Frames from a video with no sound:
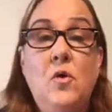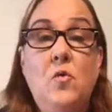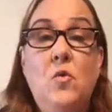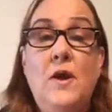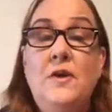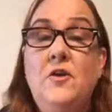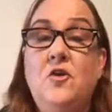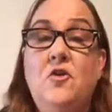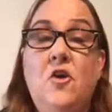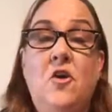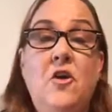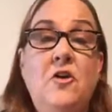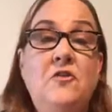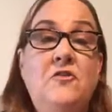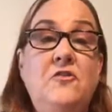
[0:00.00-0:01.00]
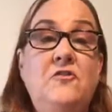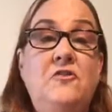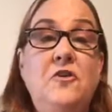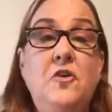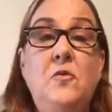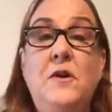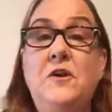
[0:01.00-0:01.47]
what you're called to
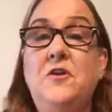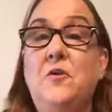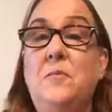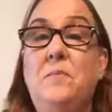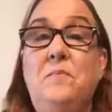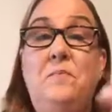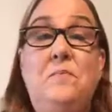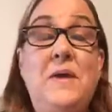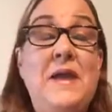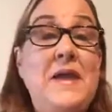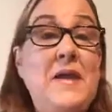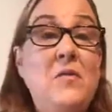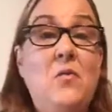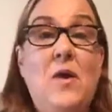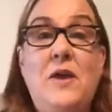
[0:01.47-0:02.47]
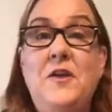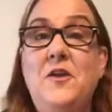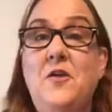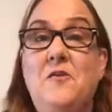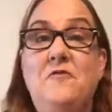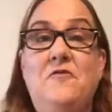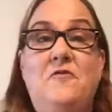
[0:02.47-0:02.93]
do and you'll be what
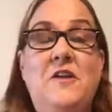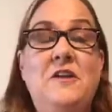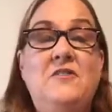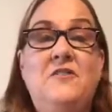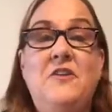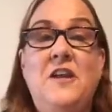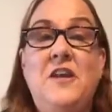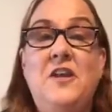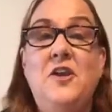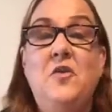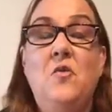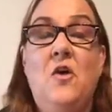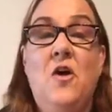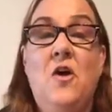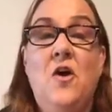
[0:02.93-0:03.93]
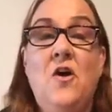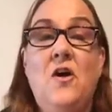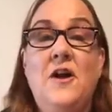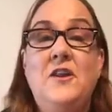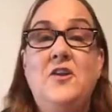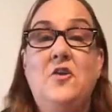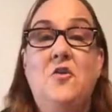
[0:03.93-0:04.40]
you're visioning you are
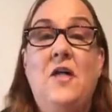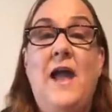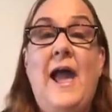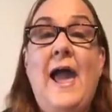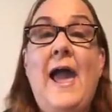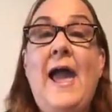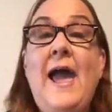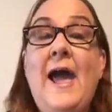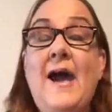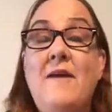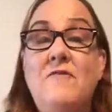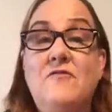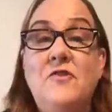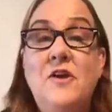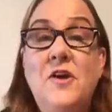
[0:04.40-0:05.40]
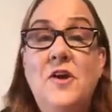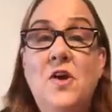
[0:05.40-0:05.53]
and you'll have